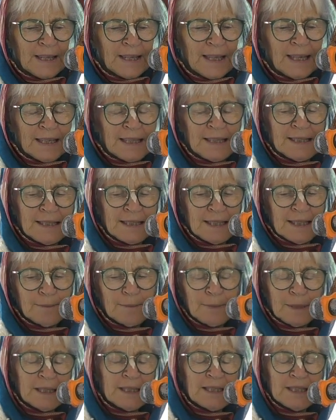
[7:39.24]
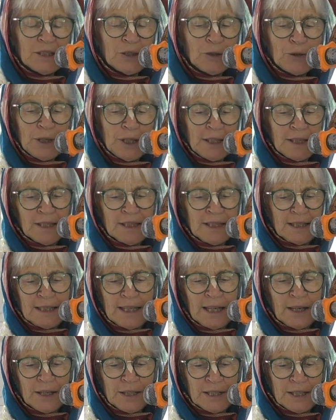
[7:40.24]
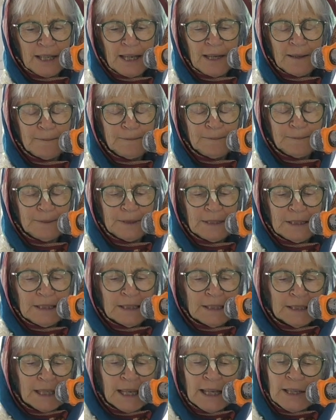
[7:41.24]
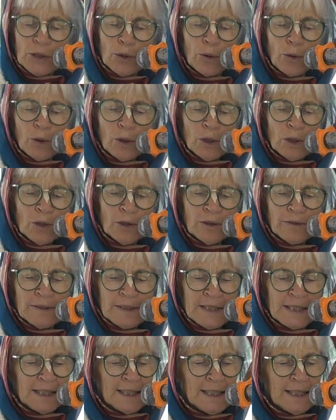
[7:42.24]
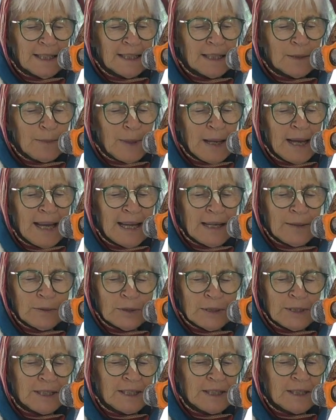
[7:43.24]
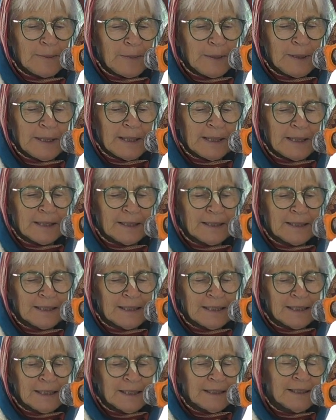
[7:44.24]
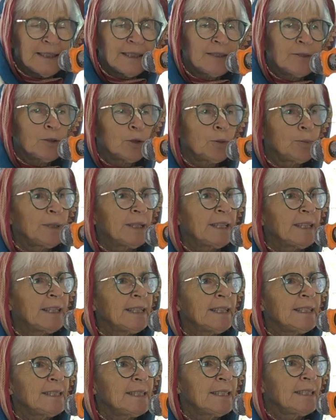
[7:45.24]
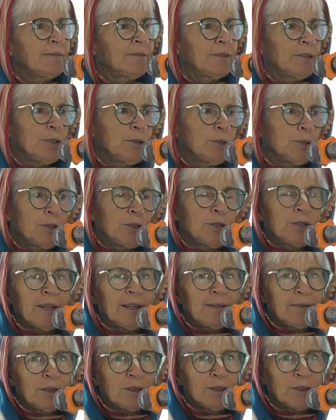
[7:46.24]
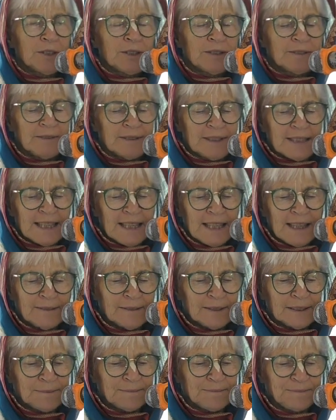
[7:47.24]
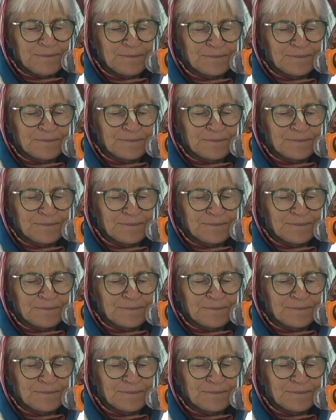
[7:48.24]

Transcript: And he said, "Please drink this, Narottama, and all your fatigue and pain will disappear. Then it will be easy for you to travel on to Vrindavan."